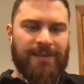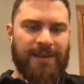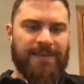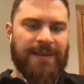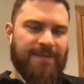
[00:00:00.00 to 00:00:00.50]

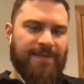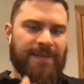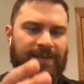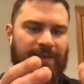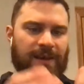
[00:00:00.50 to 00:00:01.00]
Like, that's
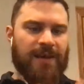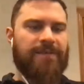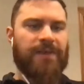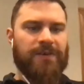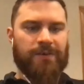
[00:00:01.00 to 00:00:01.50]

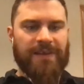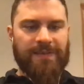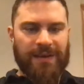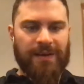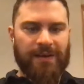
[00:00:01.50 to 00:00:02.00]
conflict
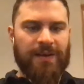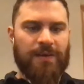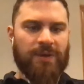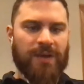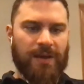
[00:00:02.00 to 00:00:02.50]
right there. And
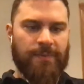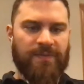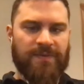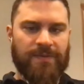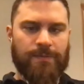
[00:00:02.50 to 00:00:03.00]
it
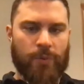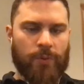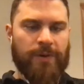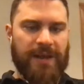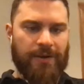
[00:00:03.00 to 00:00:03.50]
becomes
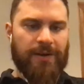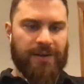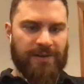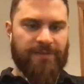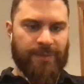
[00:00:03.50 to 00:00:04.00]
more
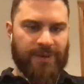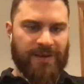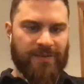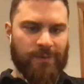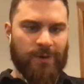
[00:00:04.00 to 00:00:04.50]
narrative
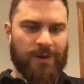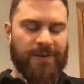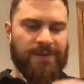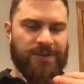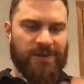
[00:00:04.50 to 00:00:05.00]
because we're
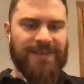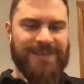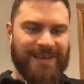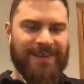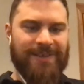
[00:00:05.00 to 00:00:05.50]
on the journey
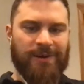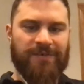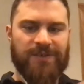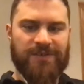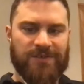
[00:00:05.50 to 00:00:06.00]
together
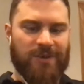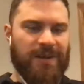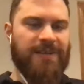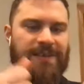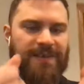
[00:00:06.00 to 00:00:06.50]
of just
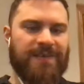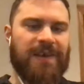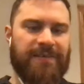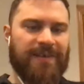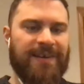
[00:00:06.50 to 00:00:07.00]
trying to
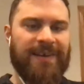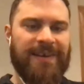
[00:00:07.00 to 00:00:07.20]
discover